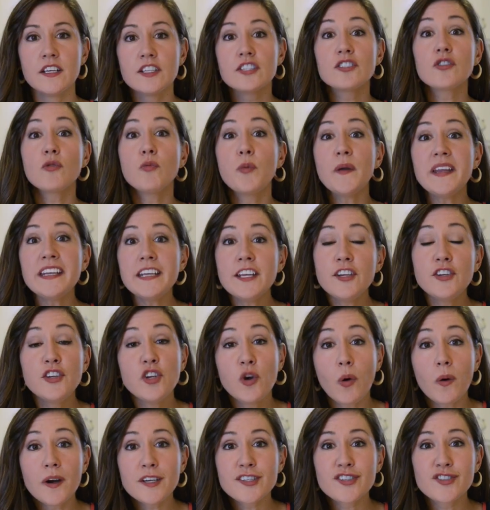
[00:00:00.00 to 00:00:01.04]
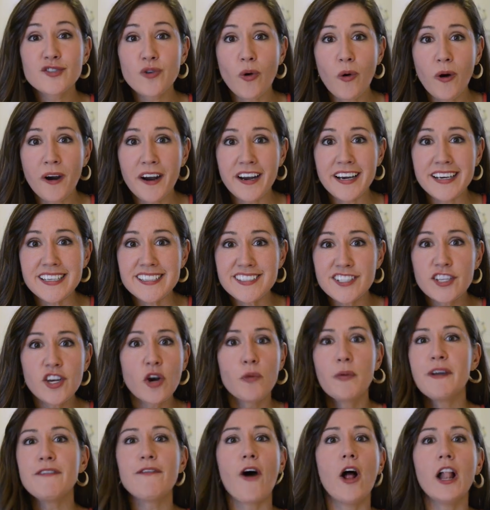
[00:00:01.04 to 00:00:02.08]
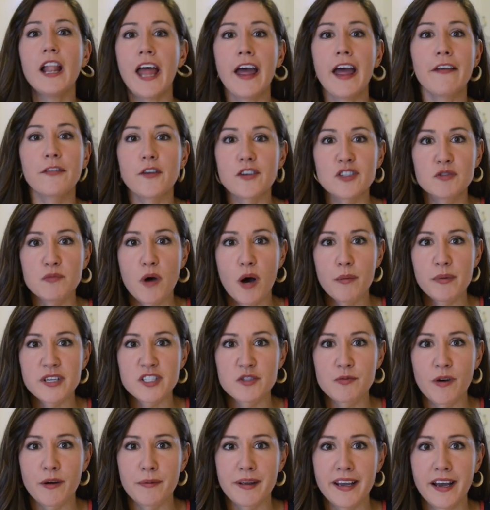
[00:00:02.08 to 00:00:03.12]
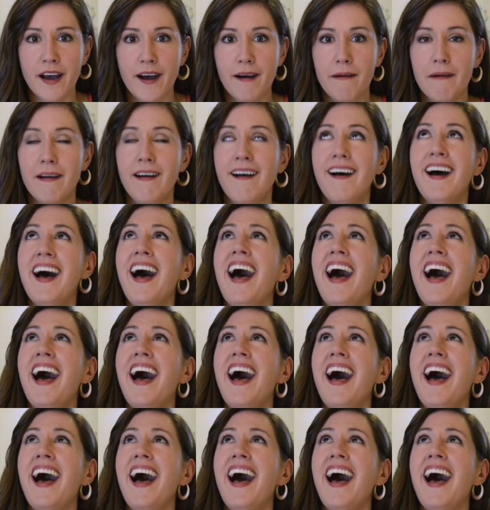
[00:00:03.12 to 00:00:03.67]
So we need your stories. You know, we've all had those moments where we go,